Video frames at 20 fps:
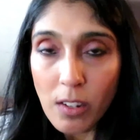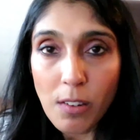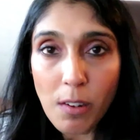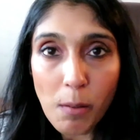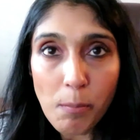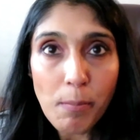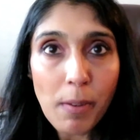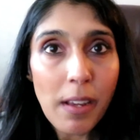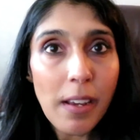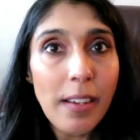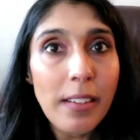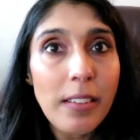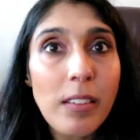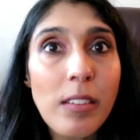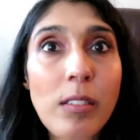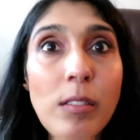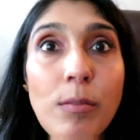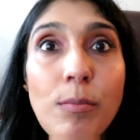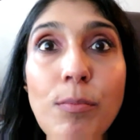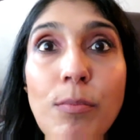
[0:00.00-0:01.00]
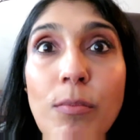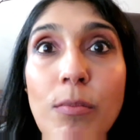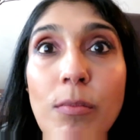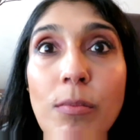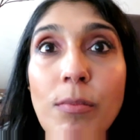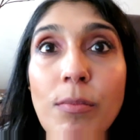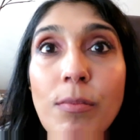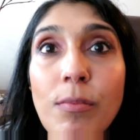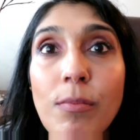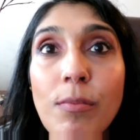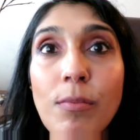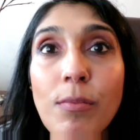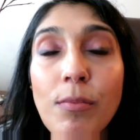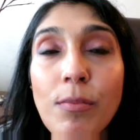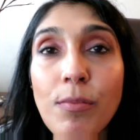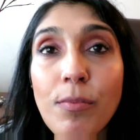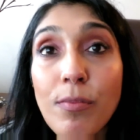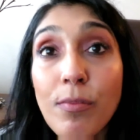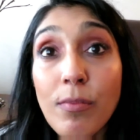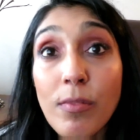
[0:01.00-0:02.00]
Not bad.
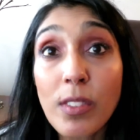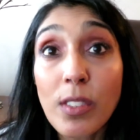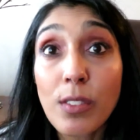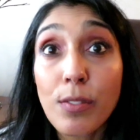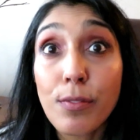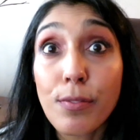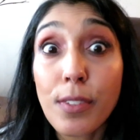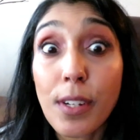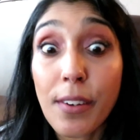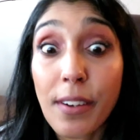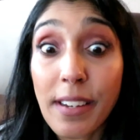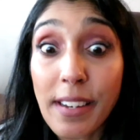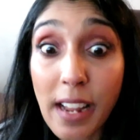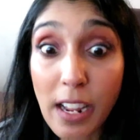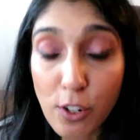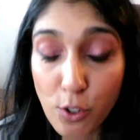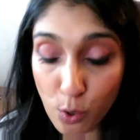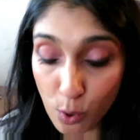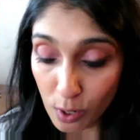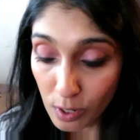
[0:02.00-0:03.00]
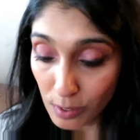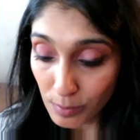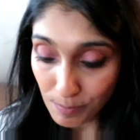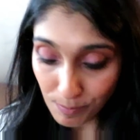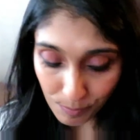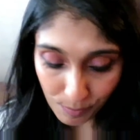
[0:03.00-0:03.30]
It's very natural.